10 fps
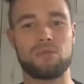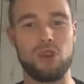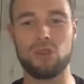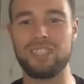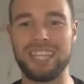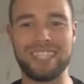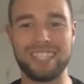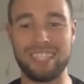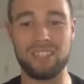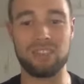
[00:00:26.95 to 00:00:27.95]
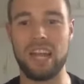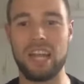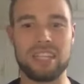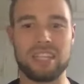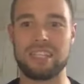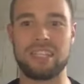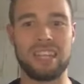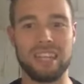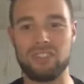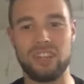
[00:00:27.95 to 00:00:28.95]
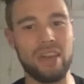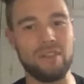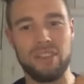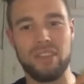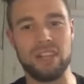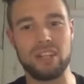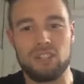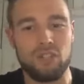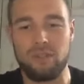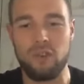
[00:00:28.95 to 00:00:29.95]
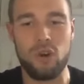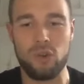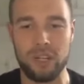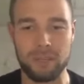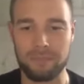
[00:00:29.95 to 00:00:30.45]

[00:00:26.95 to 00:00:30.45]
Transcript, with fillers: processes and strategies that literally everything just unfolded.